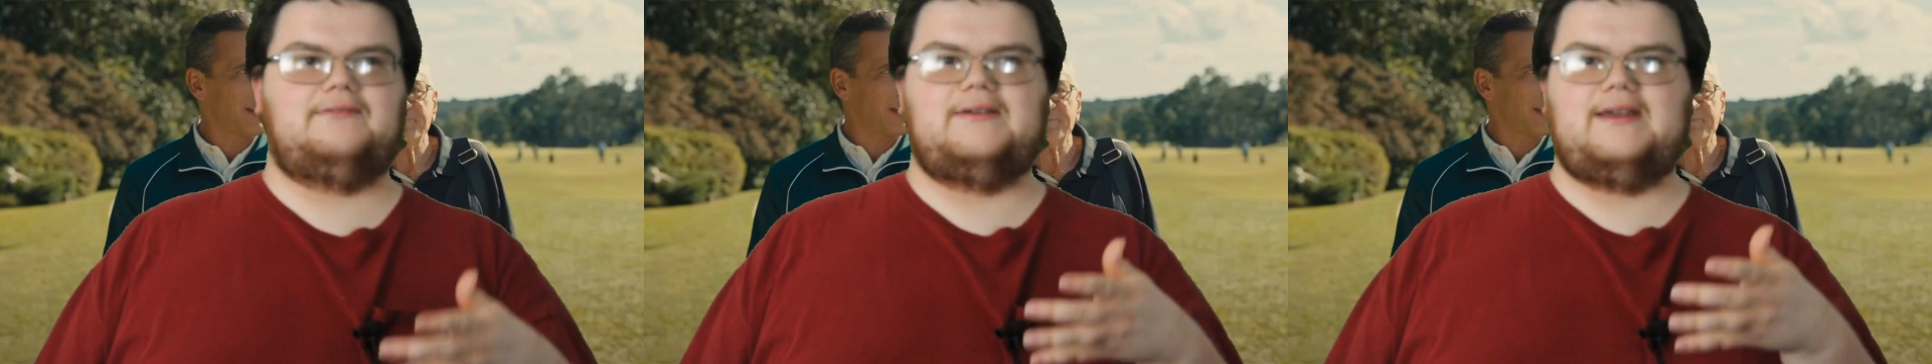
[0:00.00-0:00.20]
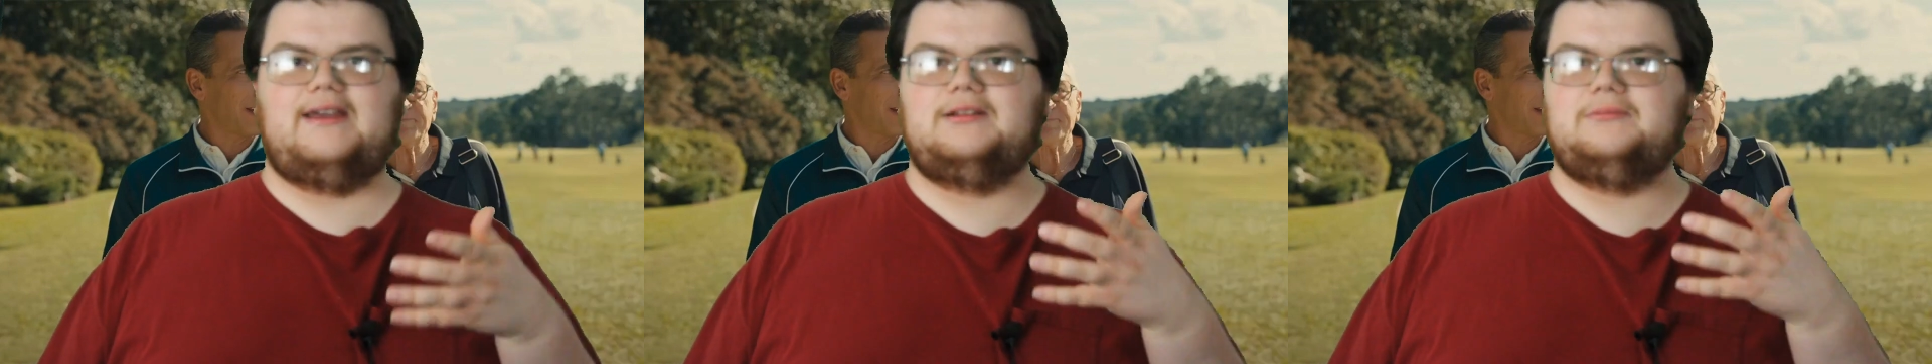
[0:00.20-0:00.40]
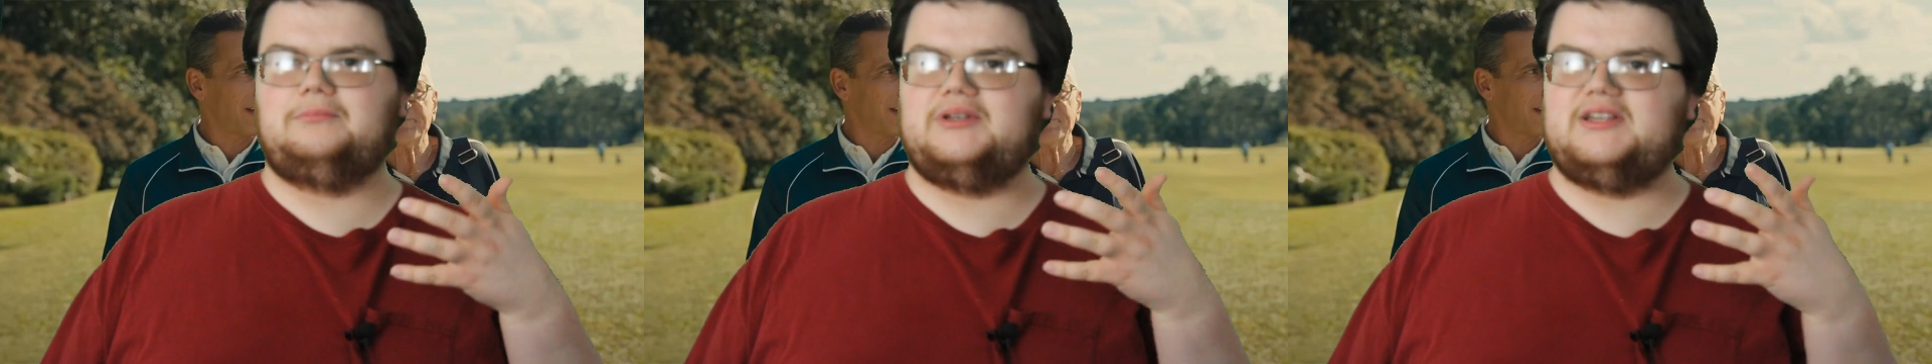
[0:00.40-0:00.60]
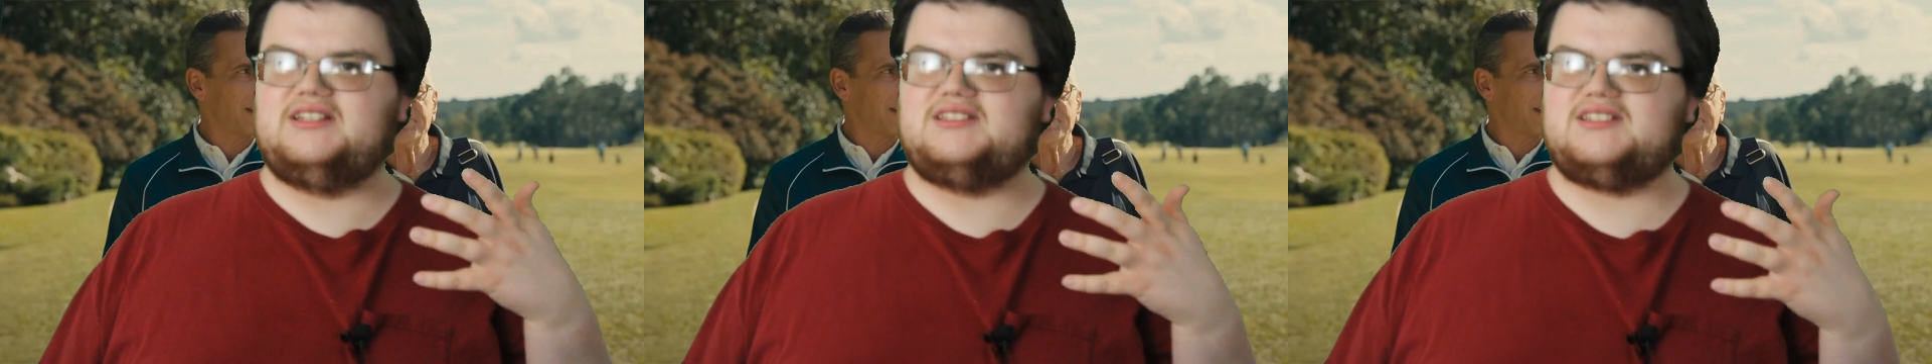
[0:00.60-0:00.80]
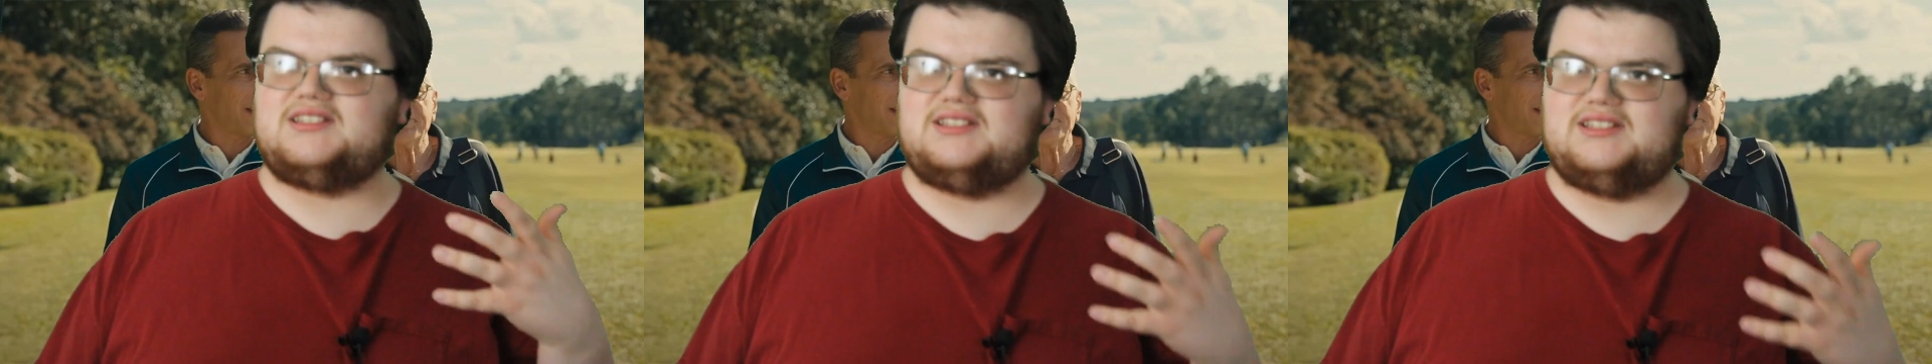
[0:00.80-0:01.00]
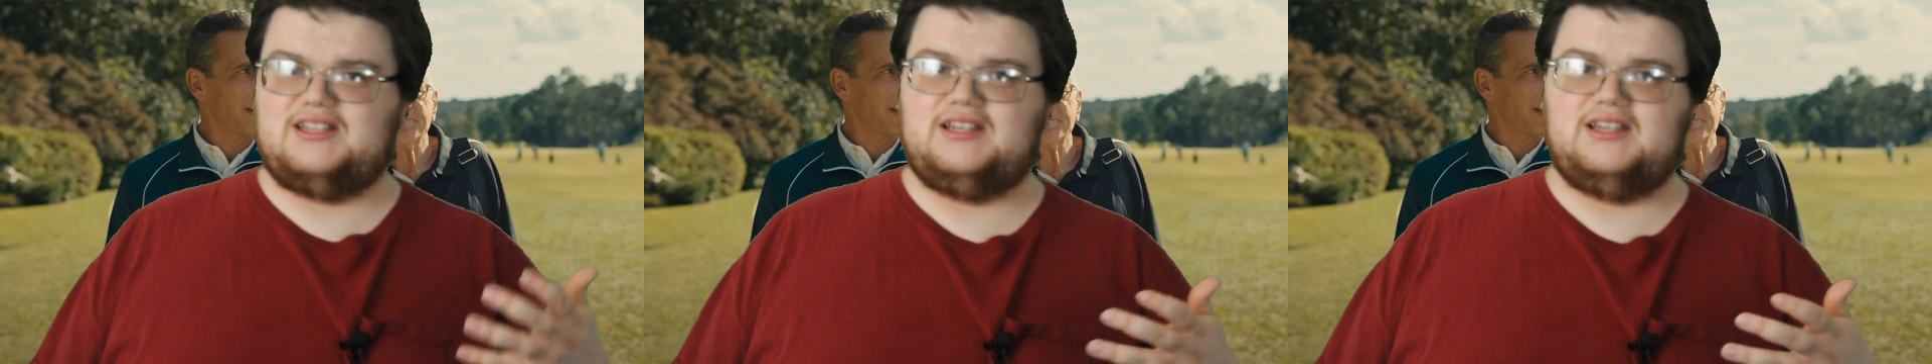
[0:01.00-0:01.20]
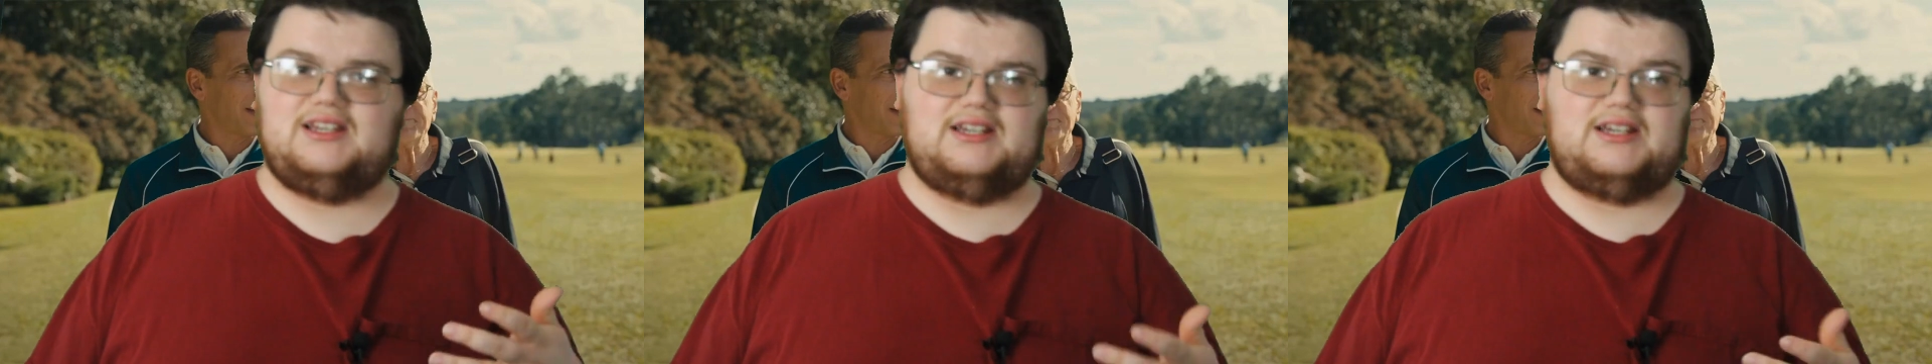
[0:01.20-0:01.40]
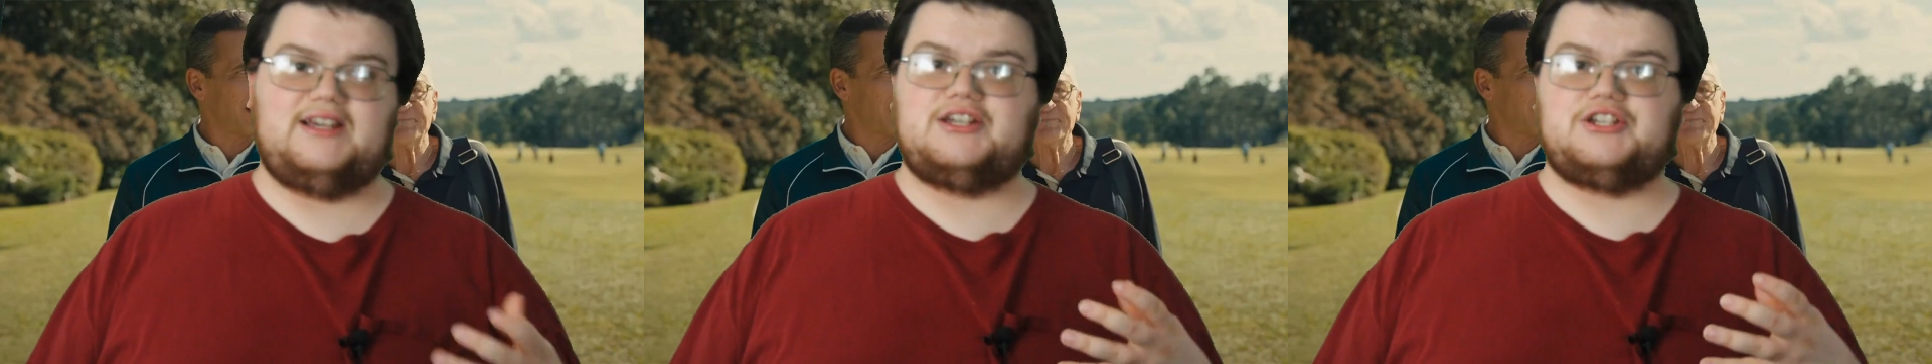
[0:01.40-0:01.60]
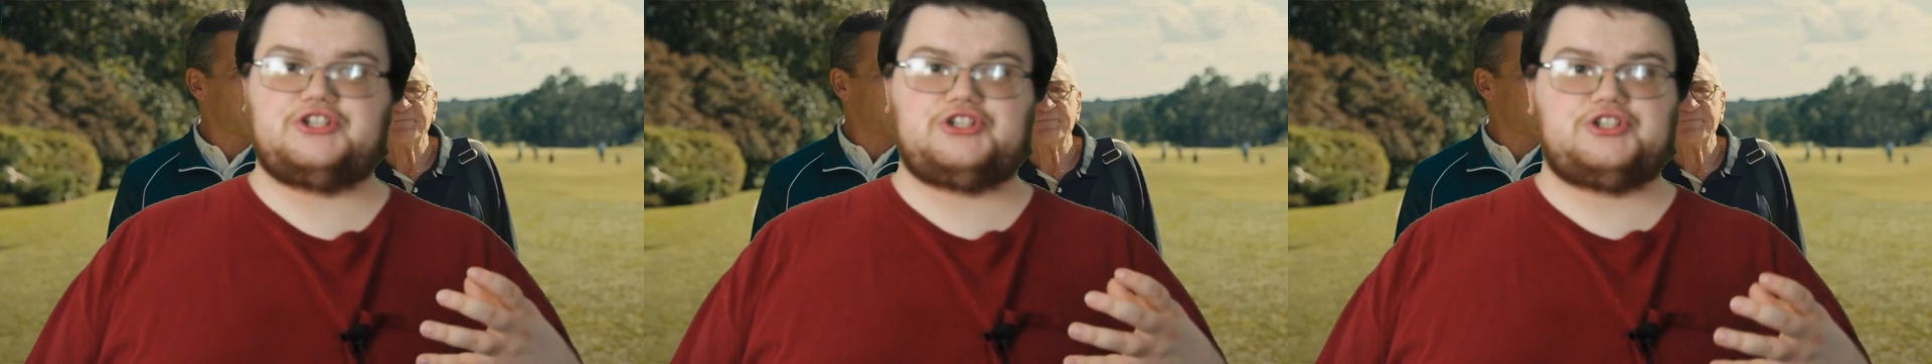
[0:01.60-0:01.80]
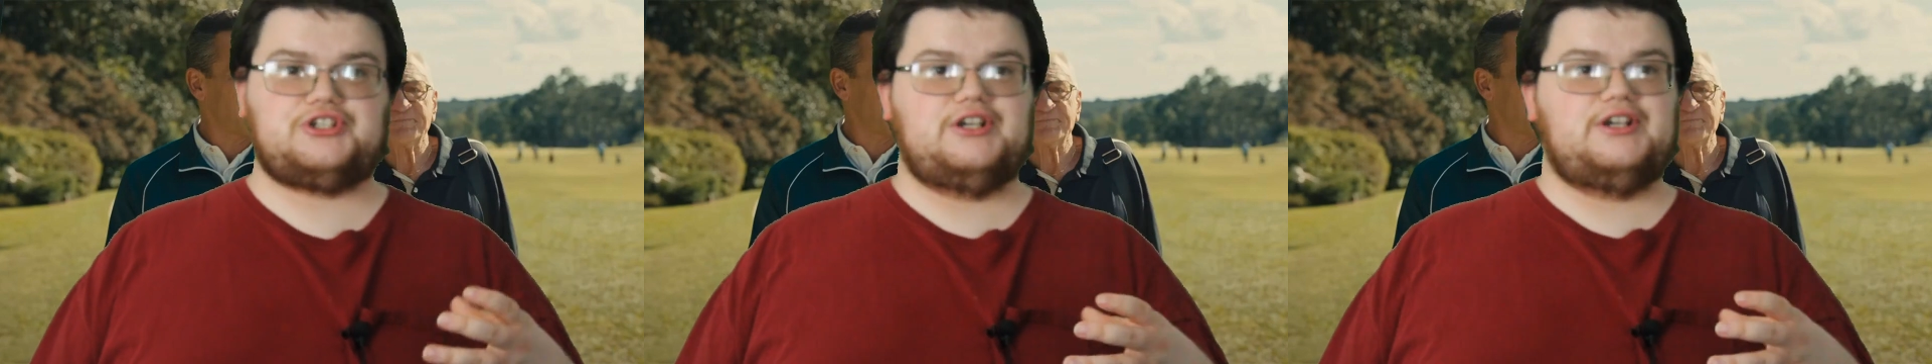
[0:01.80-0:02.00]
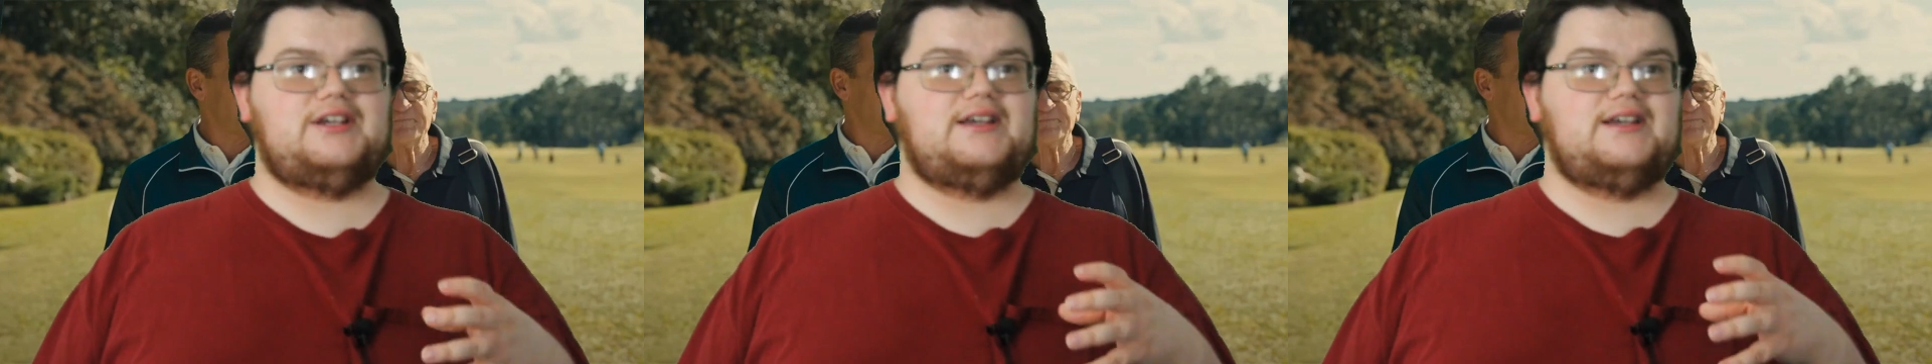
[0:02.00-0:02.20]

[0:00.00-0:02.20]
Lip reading: of NPC-ish